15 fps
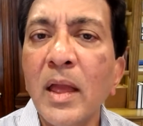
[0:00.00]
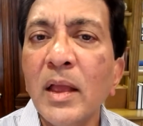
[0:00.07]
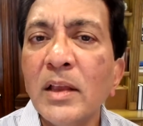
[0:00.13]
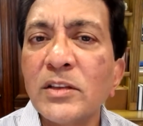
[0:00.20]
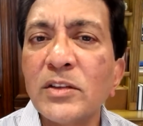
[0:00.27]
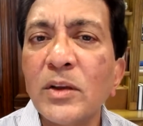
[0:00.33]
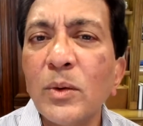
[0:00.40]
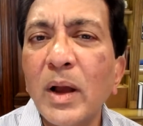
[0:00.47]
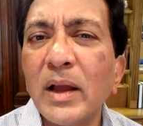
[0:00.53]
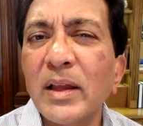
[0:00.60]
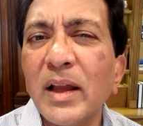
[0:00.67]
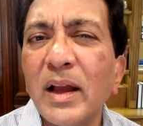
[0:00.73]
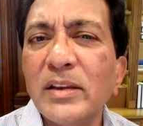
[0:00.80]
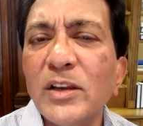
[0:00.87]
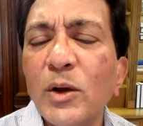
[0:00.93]
So
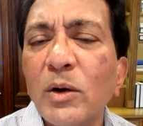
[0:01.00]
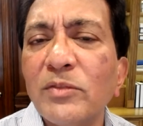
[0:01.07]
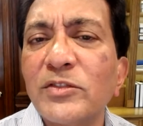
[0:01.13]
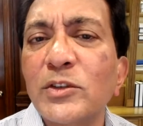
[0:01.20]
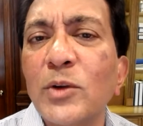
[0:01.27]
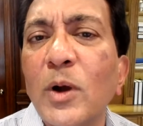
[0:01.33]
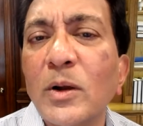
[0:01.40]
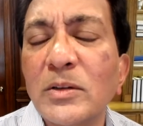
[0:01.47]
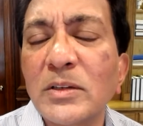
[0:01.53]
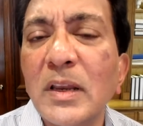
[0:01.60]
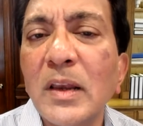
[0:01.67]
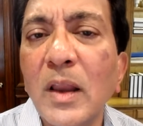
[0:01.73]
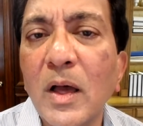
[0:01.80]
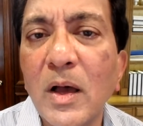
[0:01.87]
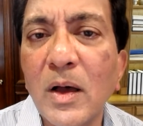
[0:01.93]
I know I've talked a
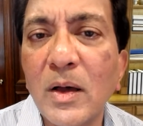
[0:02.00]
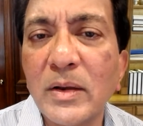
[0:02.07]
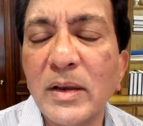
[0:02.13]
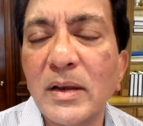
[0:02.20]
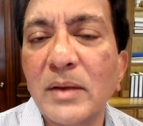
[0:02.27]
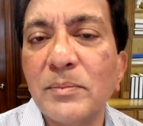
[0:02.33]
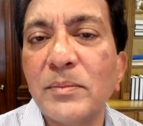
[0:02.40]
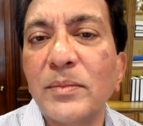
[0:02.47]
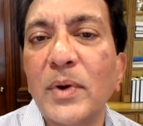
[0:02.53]
lot and